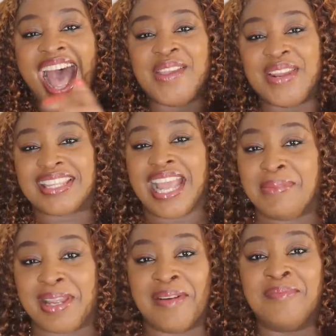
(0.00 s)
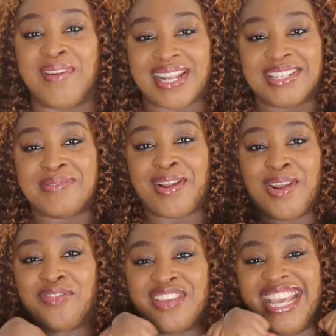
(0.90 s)
Are you the type that can break the
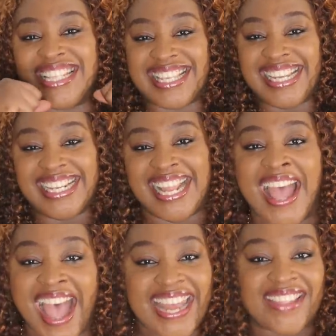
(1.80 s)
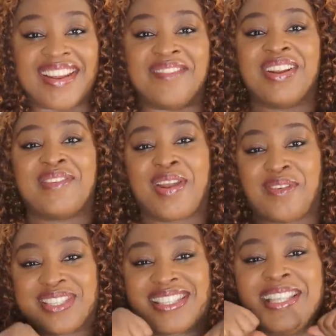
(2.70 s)
record of eating? And then can break the record
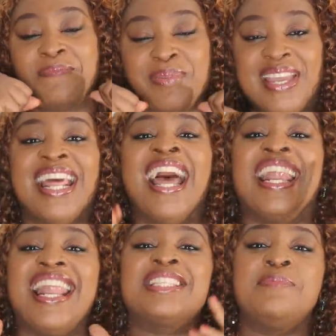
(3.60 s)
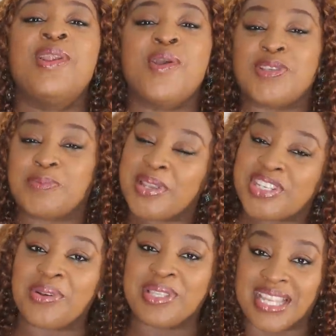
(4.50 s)
of sleeping? Let me know your
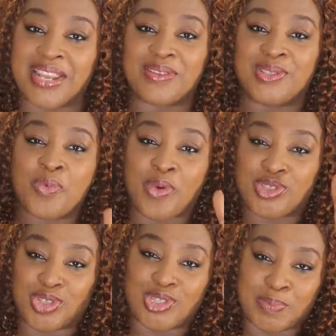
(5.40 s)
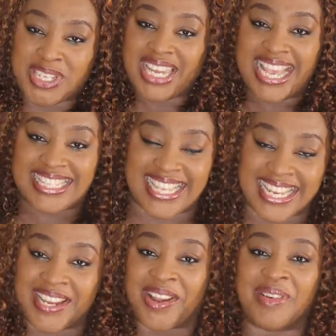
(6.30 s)
specialty. Let us know what you specialize
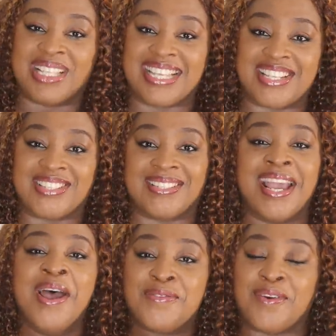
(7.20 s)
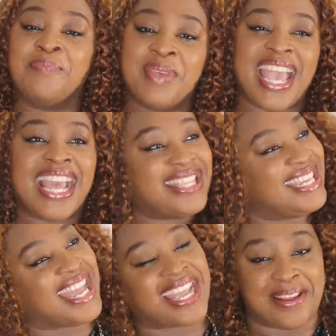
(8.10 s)
in the comment section. For me, I
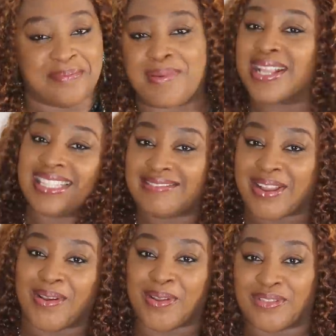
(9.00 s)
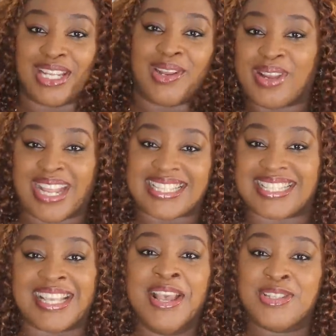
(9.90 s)
think I can break the record of the
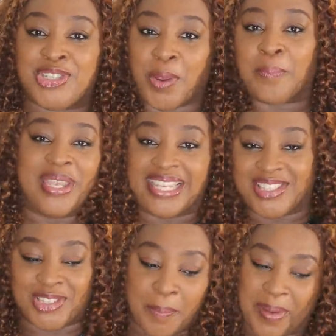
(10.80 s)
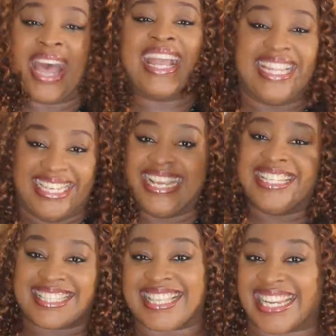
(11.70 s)
longest shopper in
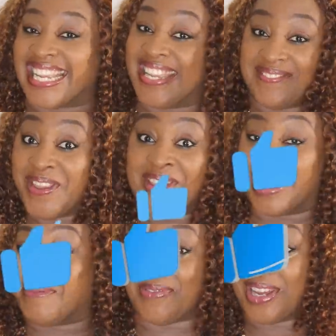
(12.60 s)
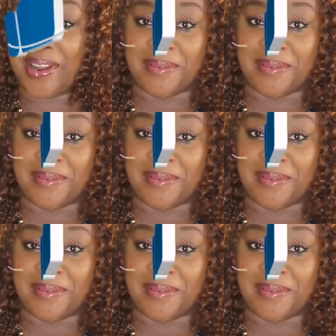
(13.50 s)
history. If you invite me for that